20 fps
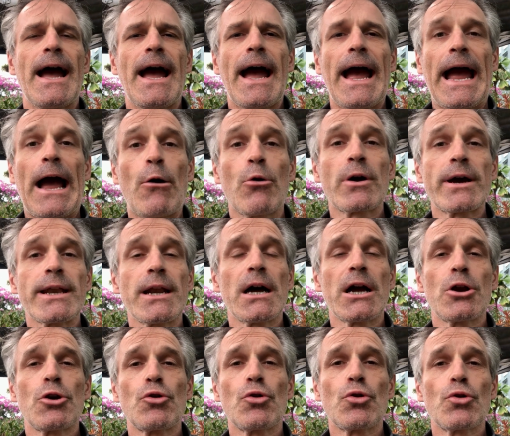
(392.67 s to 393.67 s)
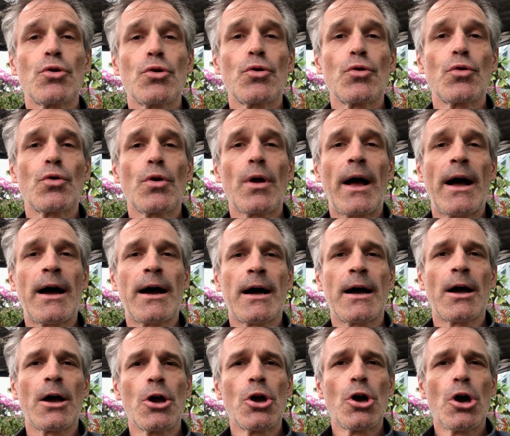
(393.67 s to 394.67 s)
how can
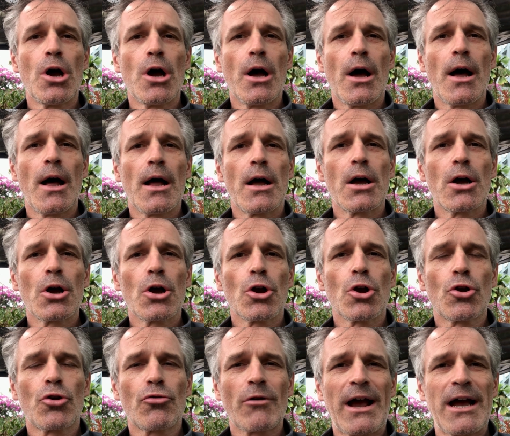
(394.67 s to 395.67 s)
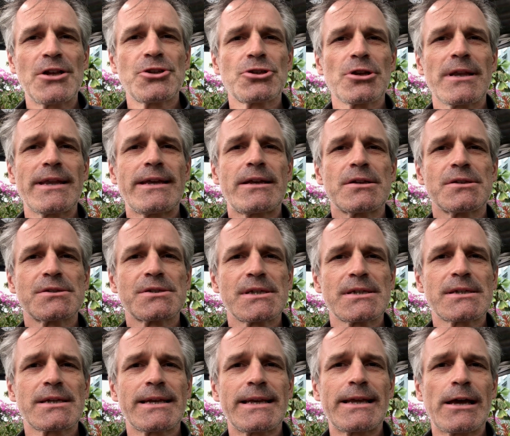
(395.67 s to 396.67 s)
I gradually,
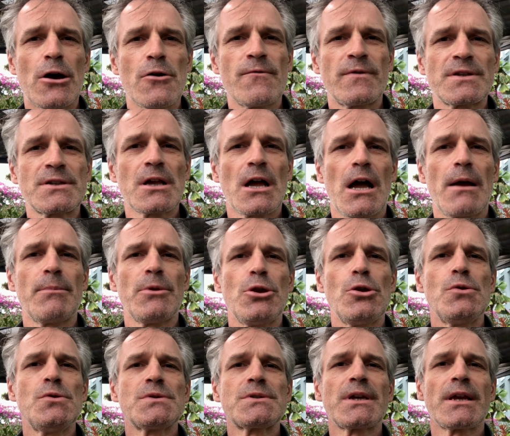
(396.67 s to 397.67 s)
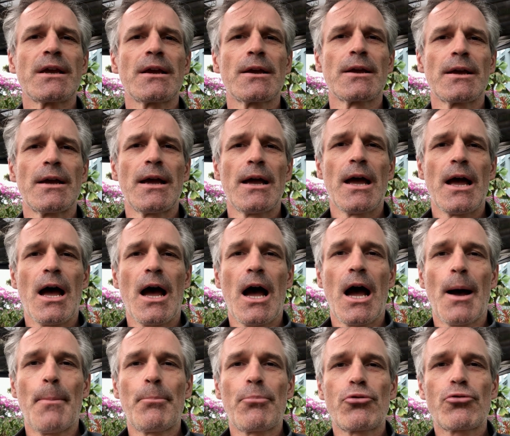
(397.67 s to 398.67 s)
consistently over time, using
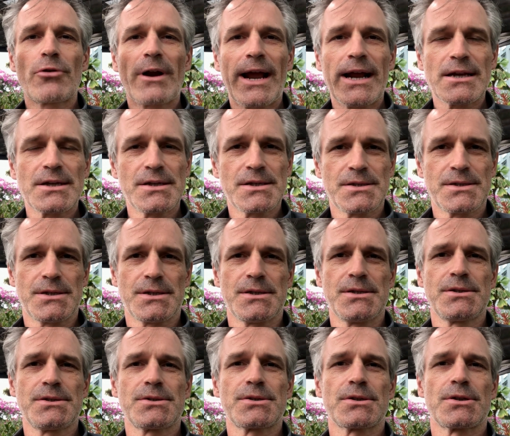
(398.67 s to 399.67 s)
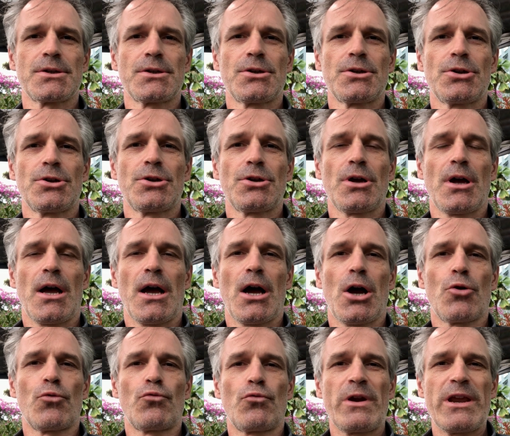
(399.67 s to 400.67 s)
practices,
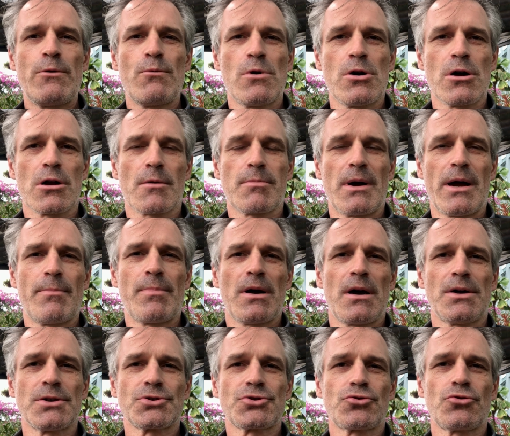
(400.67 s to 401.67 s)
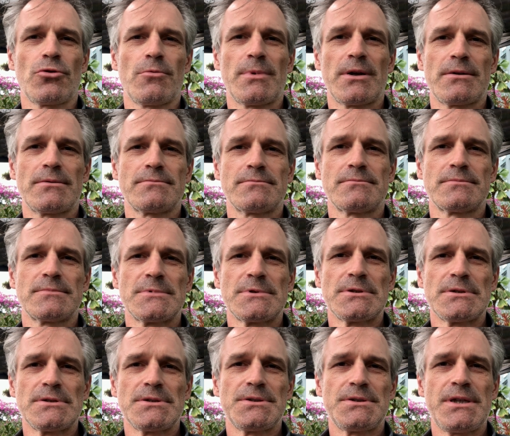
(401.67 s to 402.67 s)
rework my past trauma,
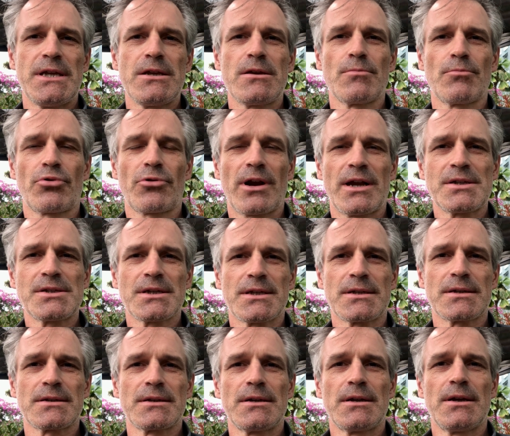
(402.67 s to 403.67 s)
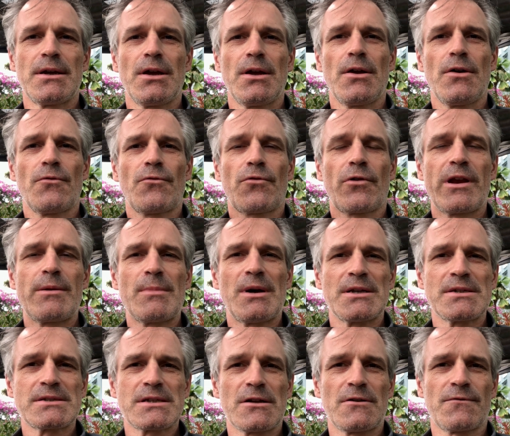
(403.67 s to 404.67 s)
decompress it, free
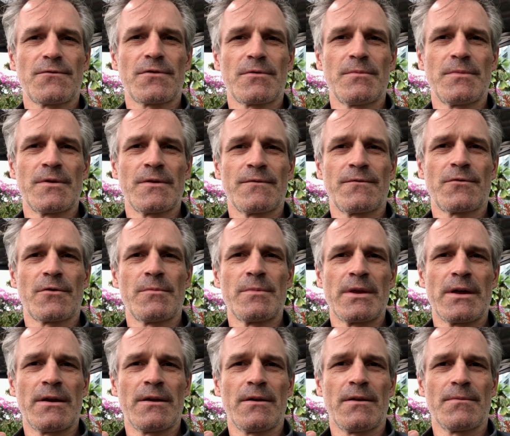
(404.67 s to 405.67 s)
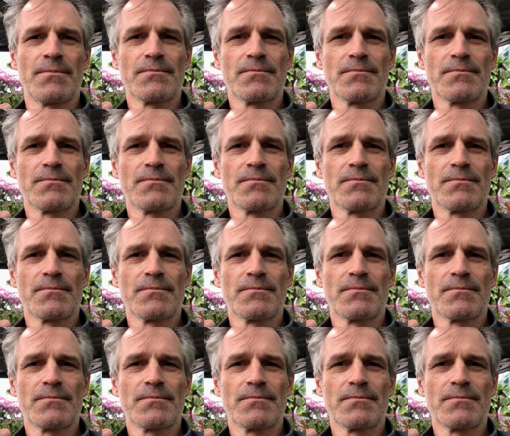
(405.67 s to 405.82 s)
myself from the